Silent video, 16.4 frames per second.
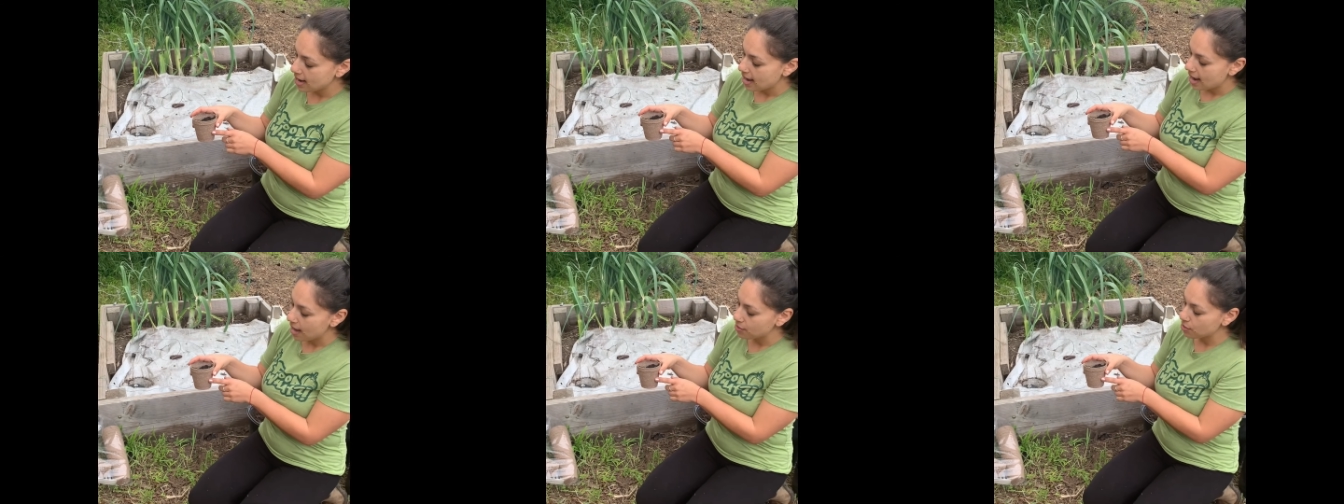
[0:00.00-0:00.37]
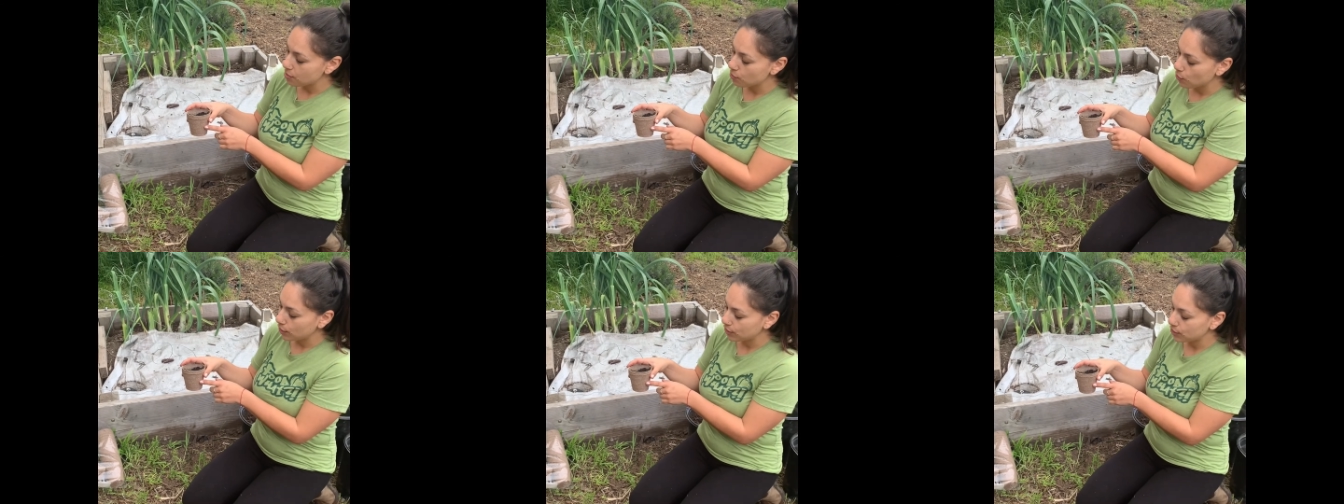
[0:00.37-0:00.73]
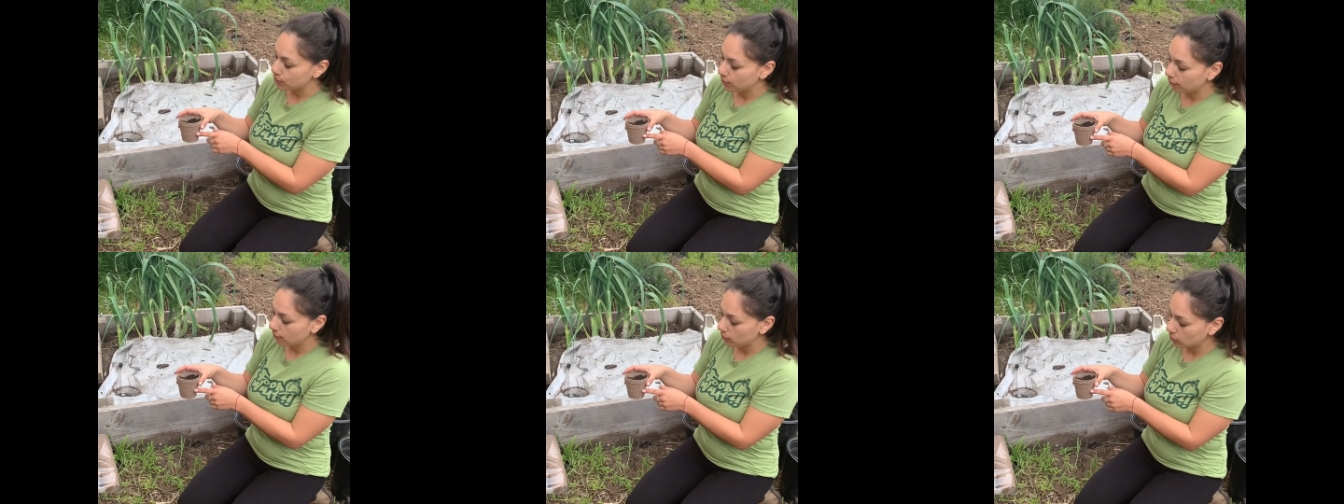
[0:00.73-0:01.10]
and the
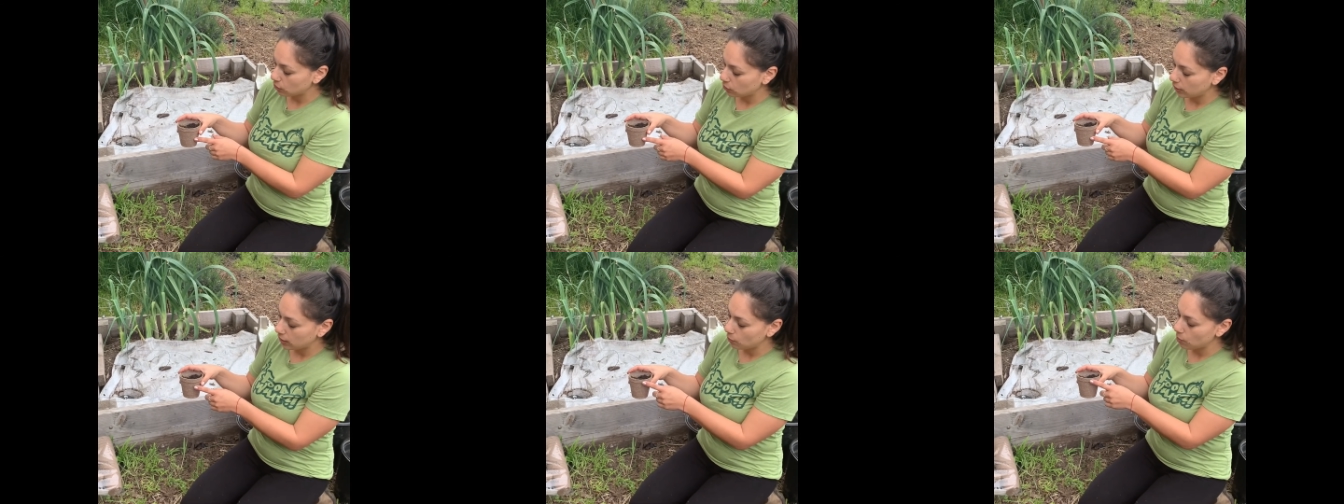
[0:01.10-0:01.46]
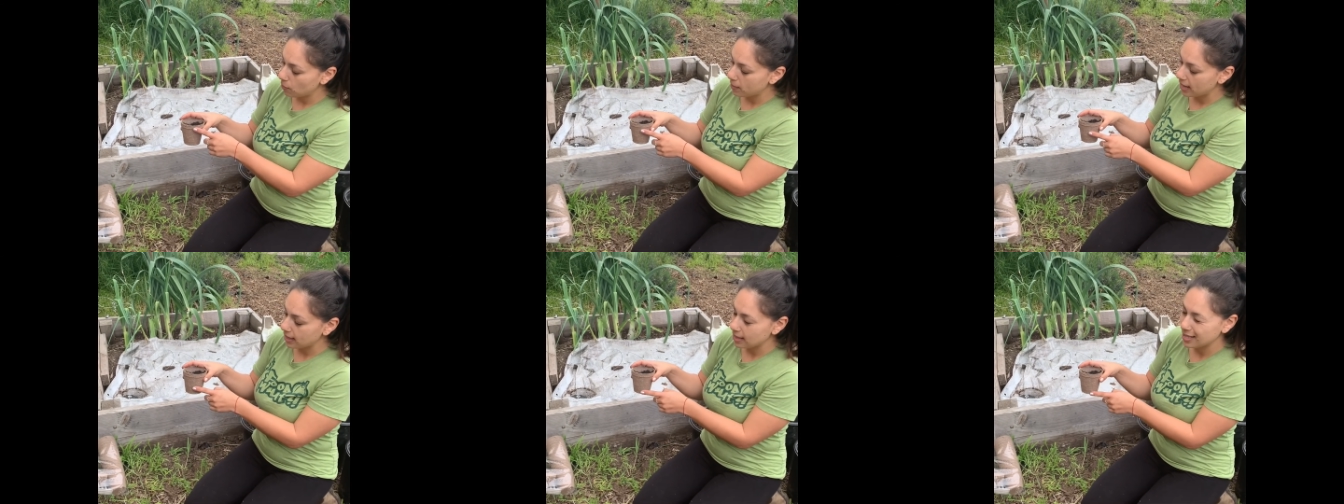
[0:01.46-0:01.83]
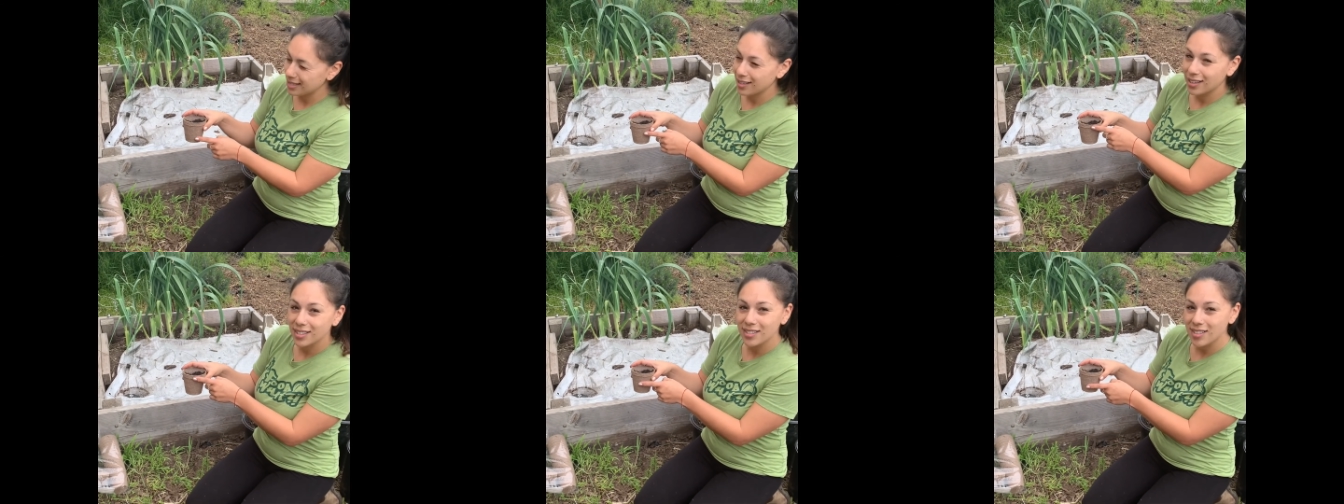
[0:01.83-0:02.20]
moisture from the soil will make these
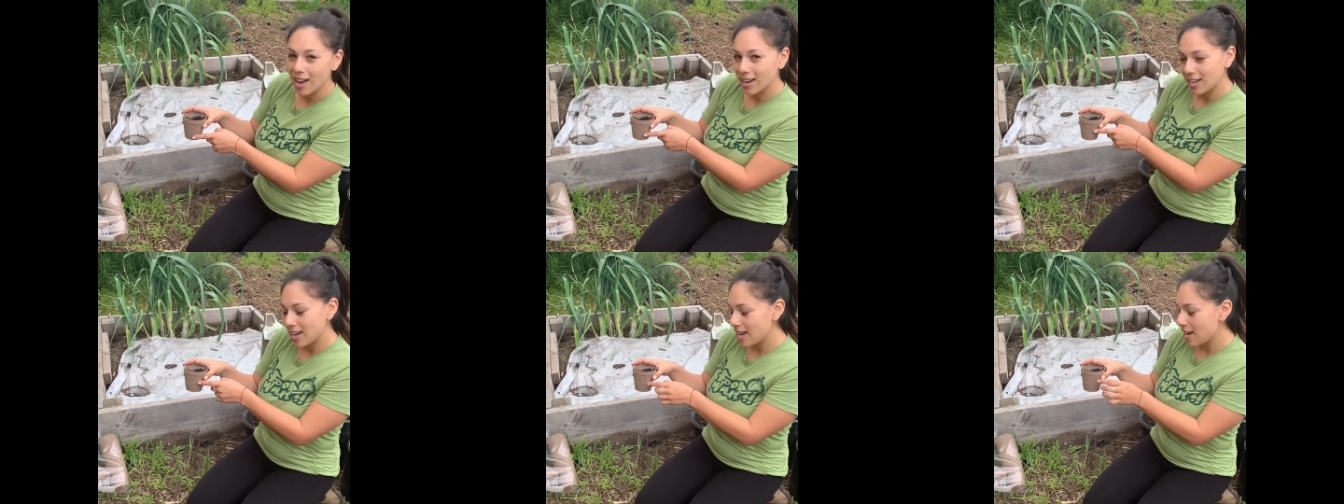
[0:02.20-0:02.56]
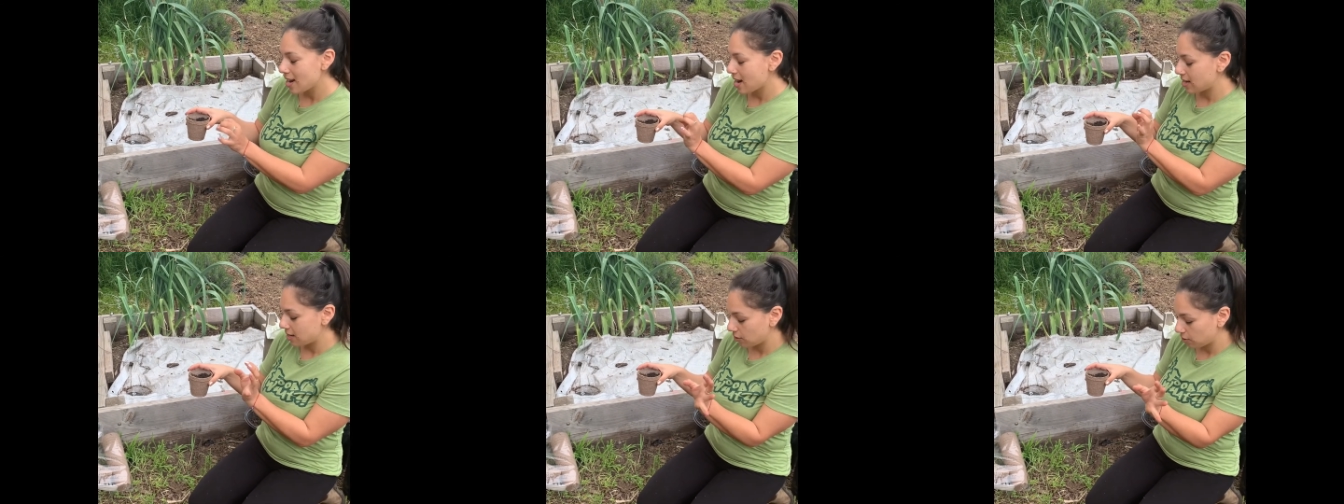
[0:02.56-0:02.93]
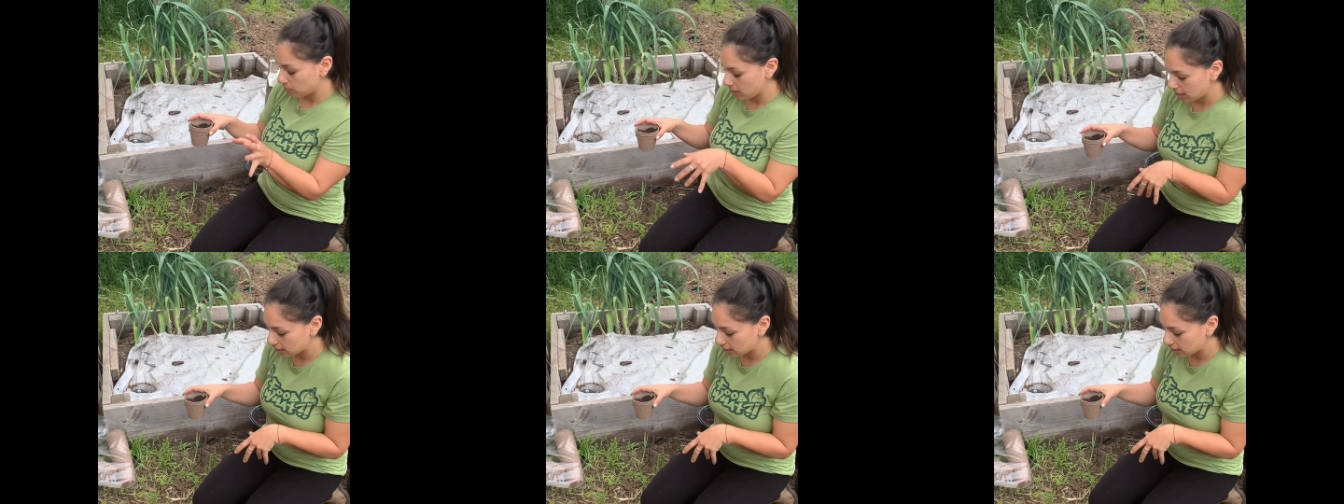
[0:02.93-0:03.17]
all soggy and it'll be